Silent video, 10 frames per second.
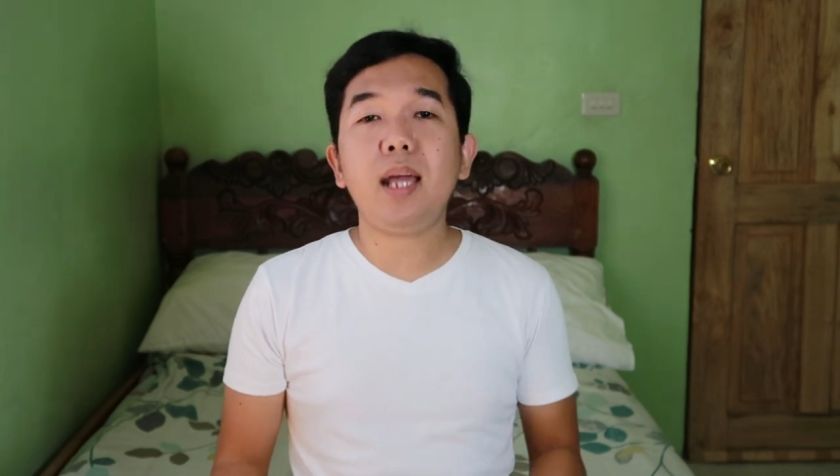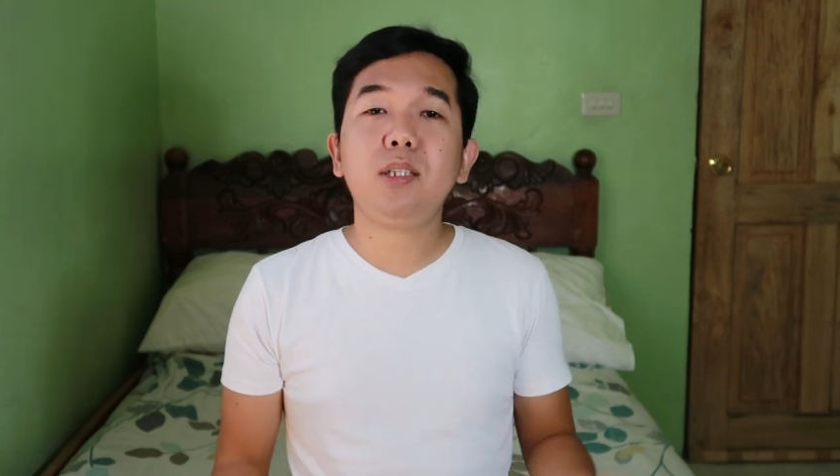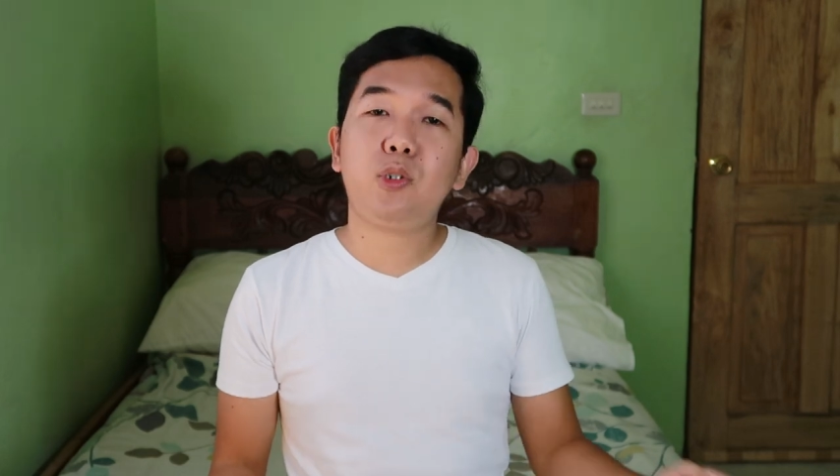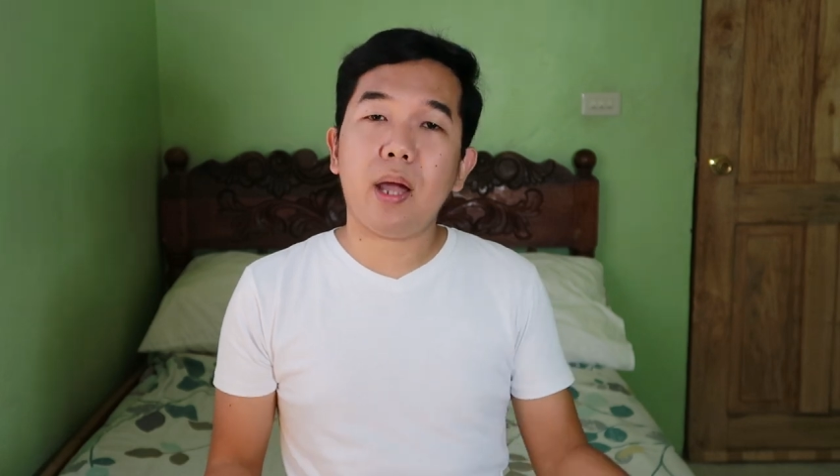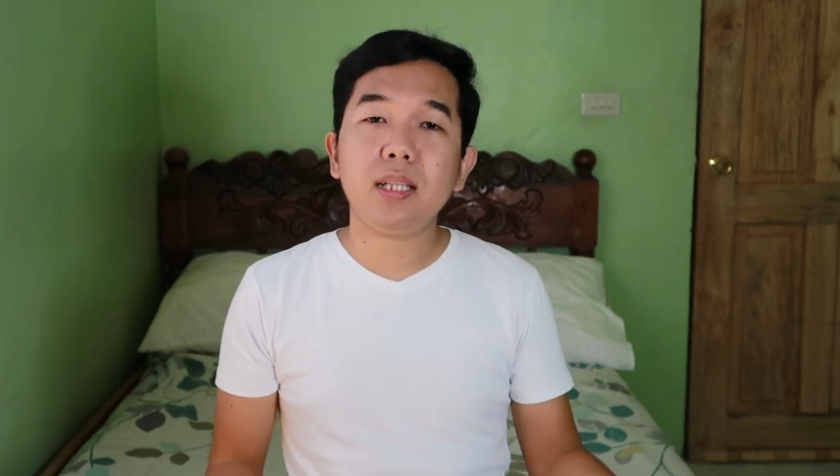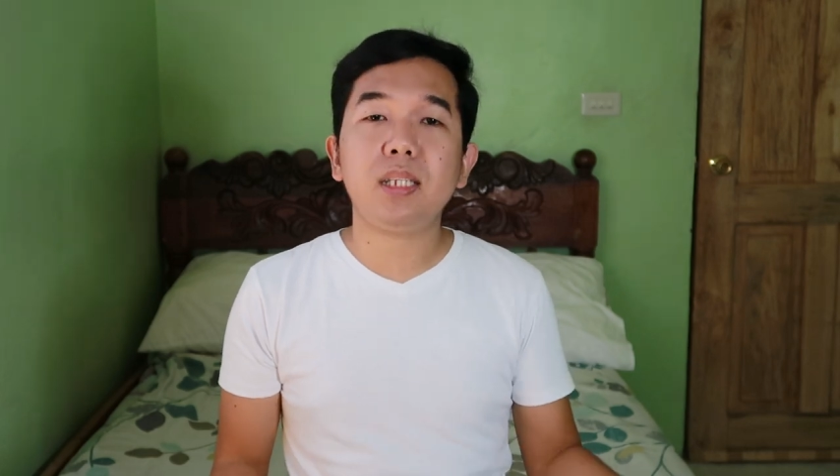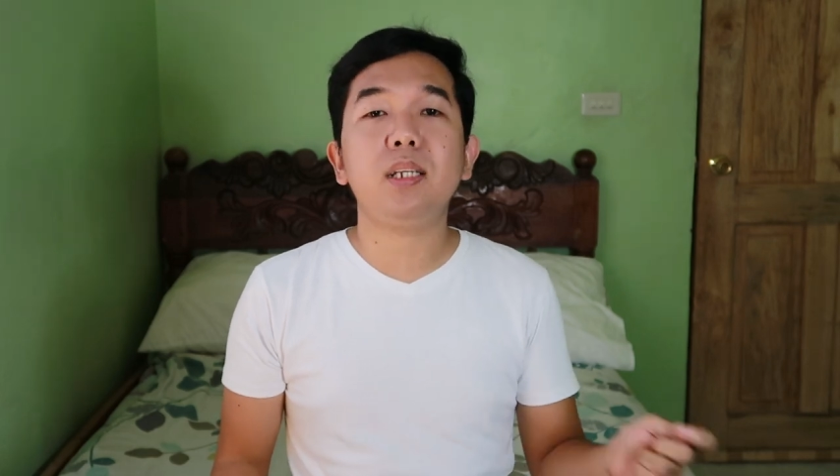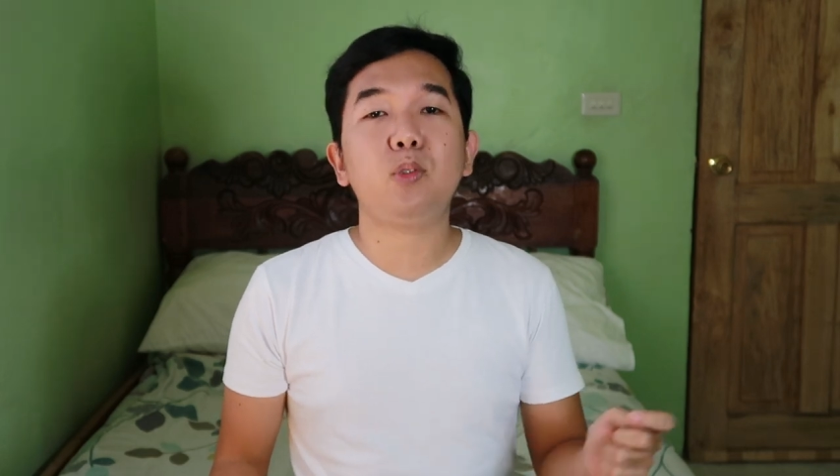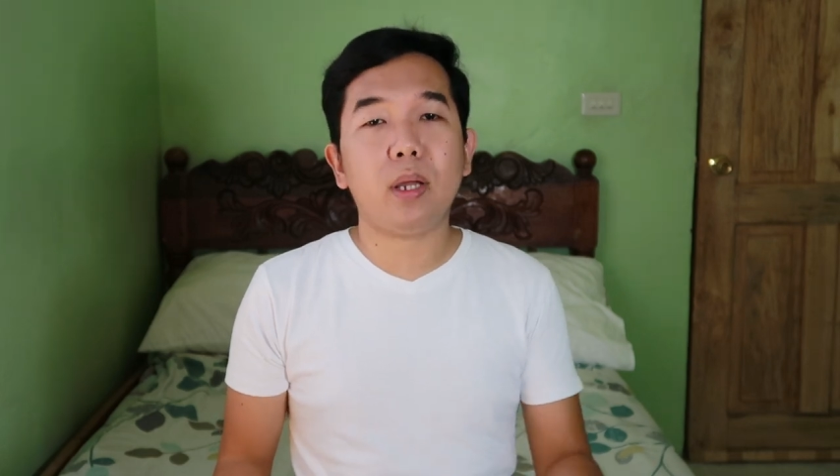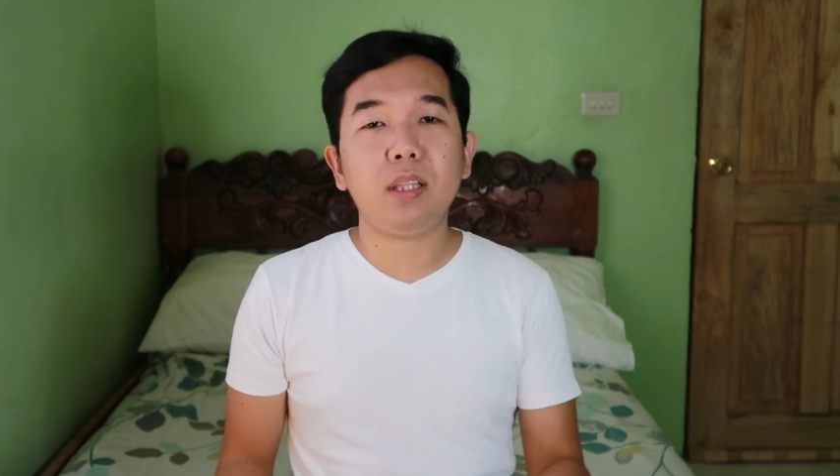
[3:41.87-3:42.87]
and Trends in
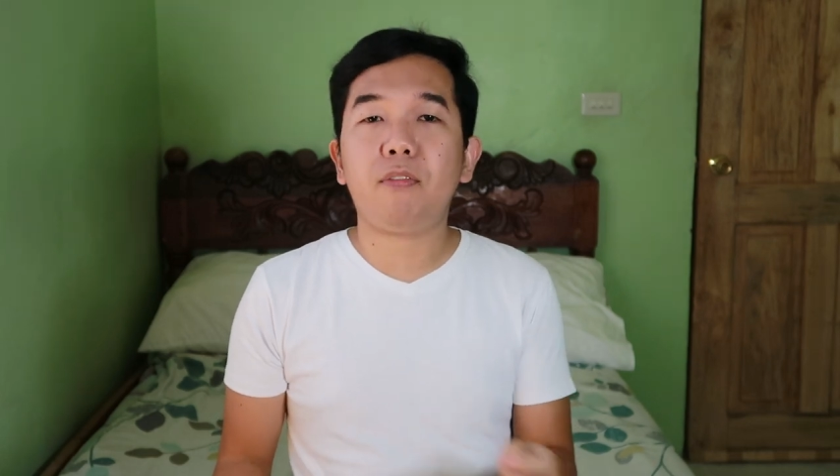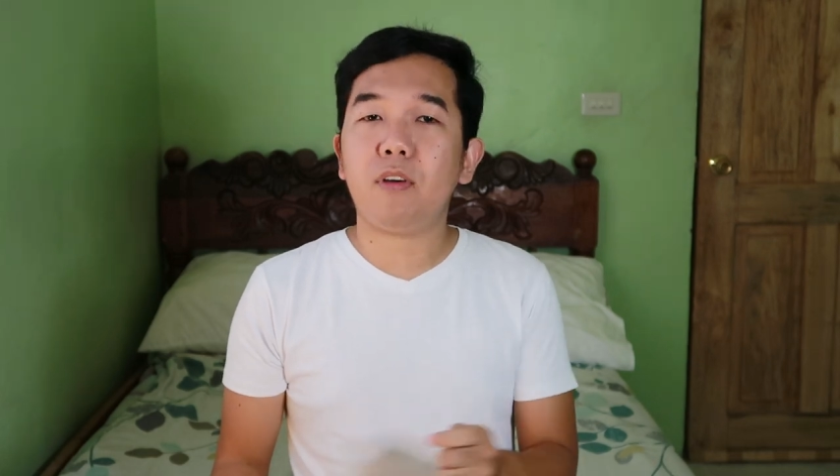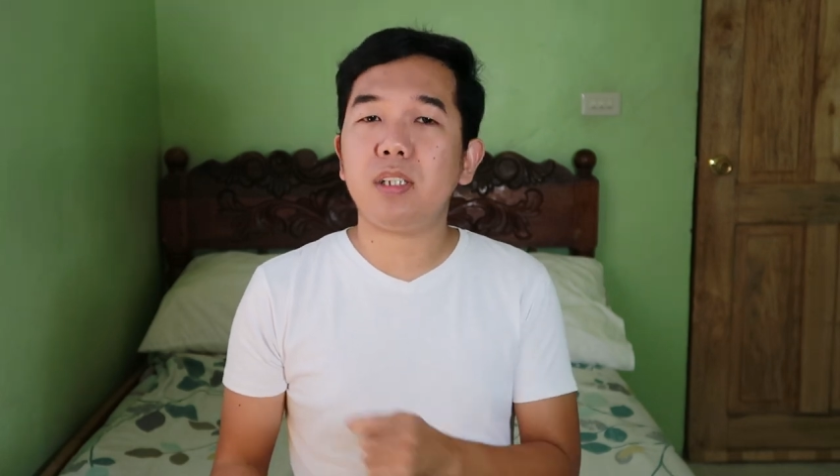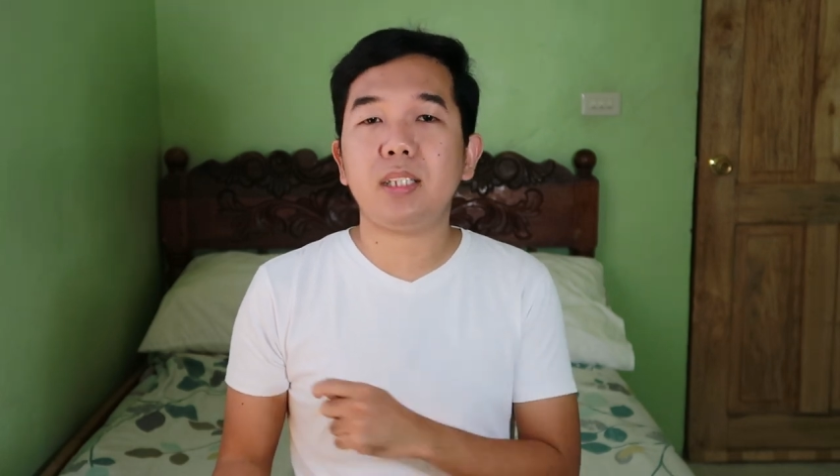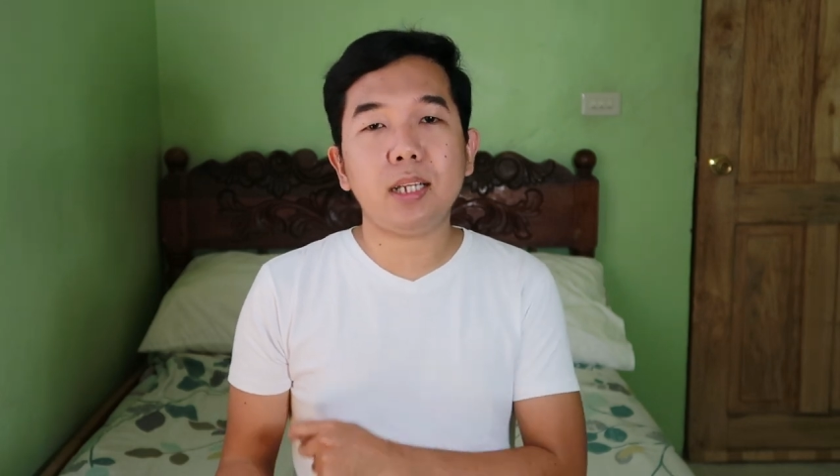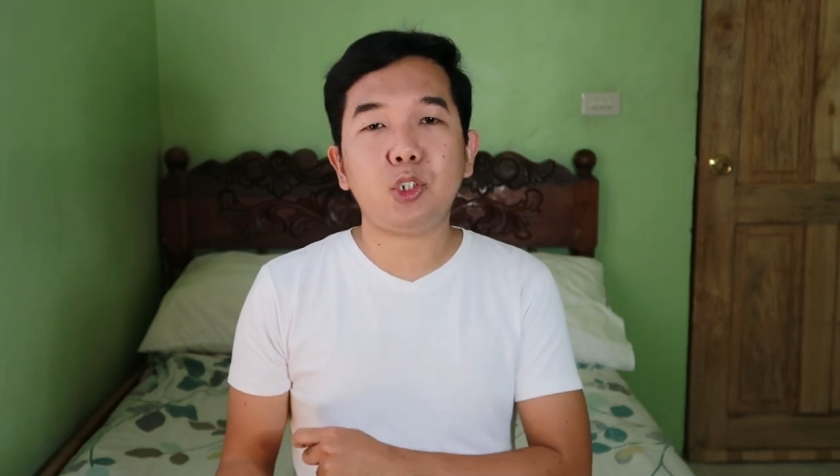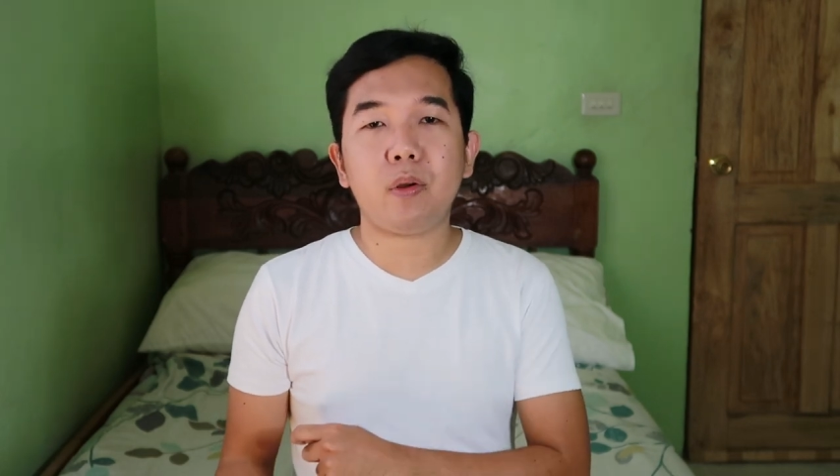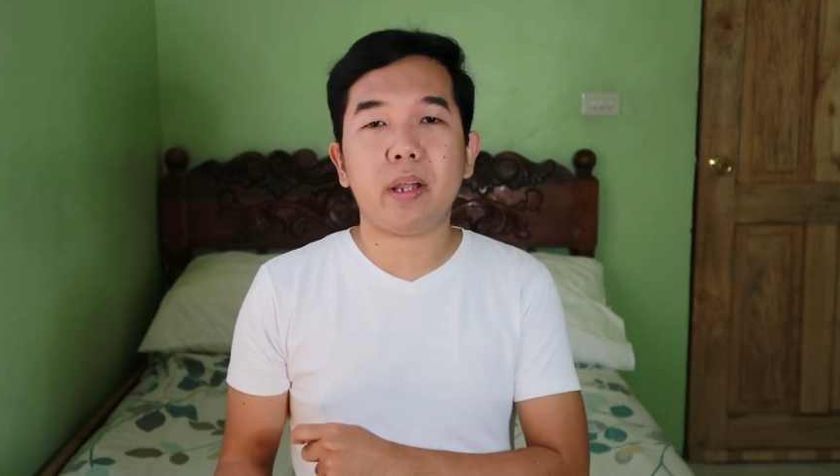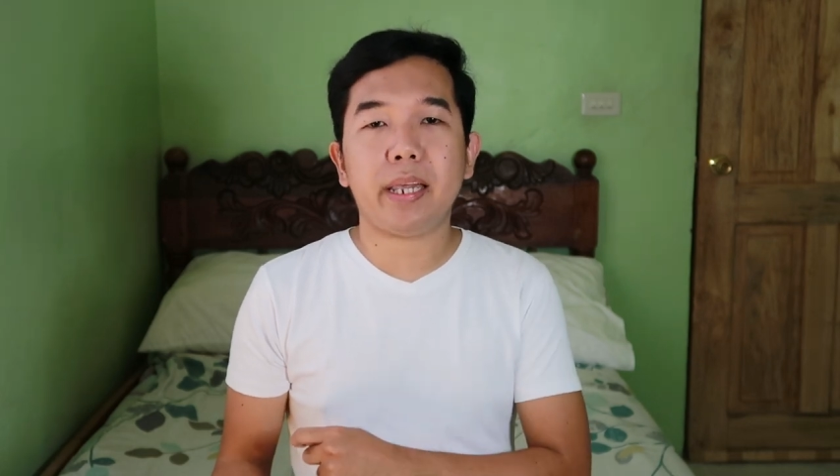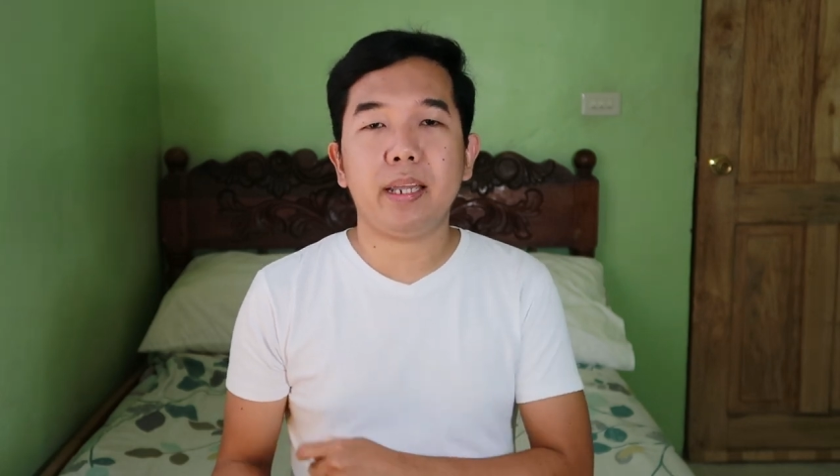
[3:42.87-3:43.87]
the 21st
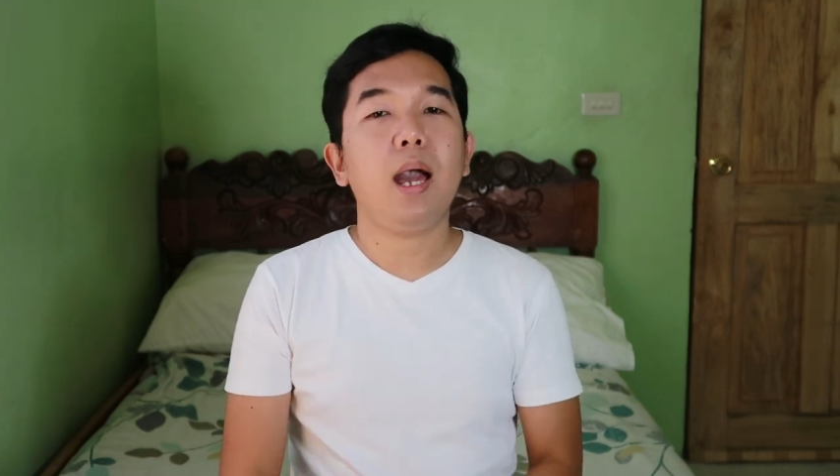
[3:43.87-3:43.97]
Century.